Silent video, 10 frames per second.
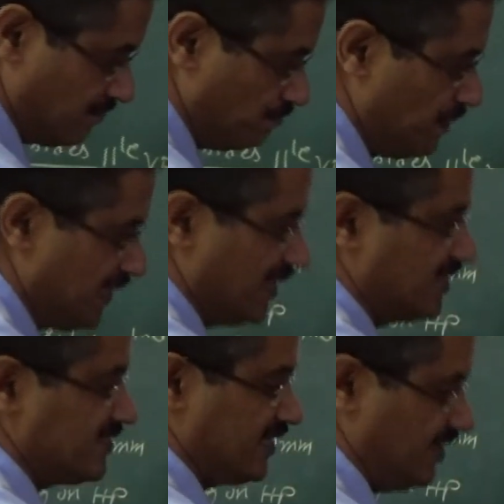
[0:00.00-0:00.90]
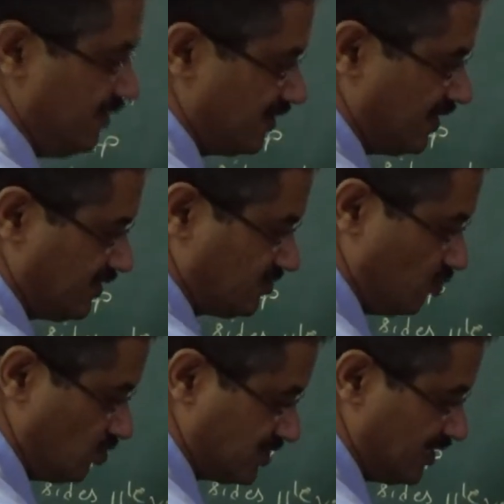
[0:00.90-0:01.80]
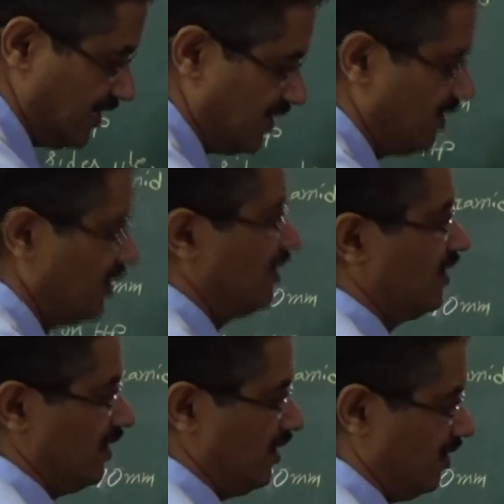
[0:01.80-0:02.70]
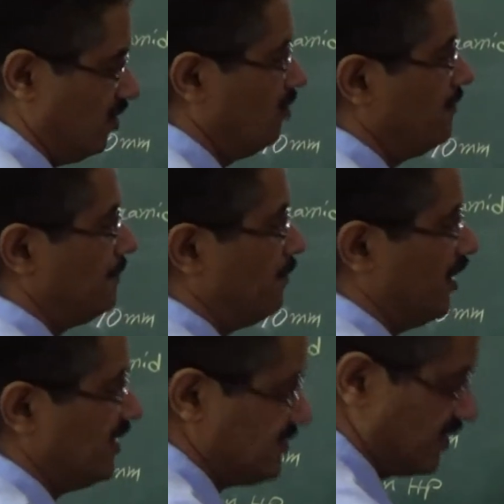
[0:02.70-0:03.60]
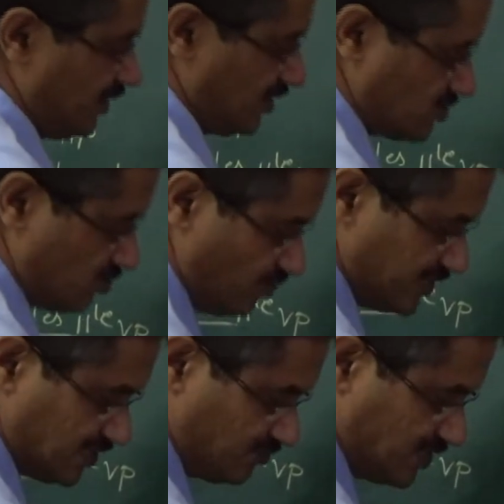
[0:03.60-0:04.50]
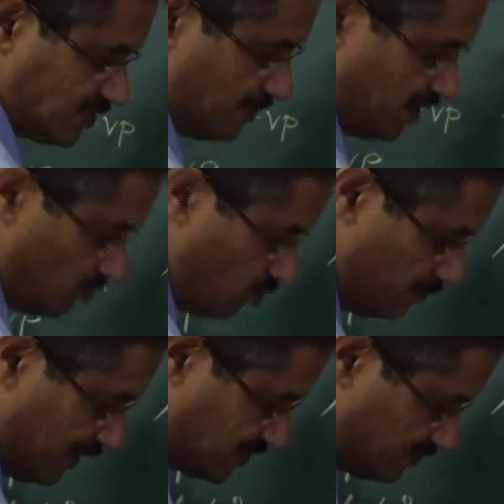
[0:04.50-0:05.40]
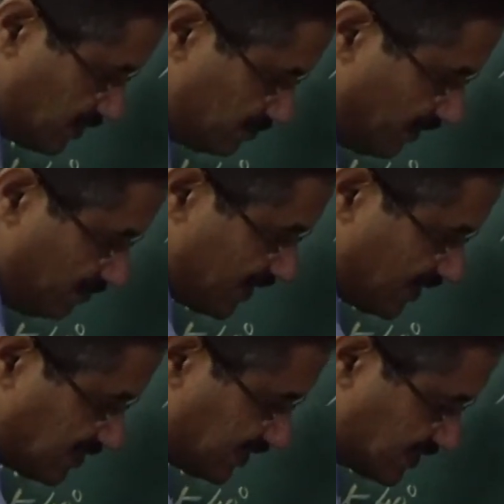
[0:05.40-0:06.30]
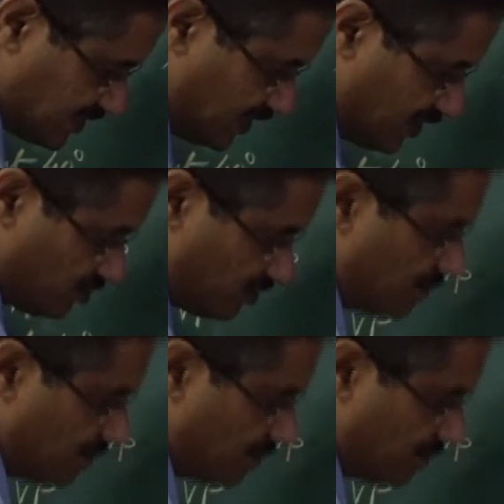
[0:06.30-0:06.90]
B and C, that is OC and OB point. So which is visible? OB is visible because it is nearer to the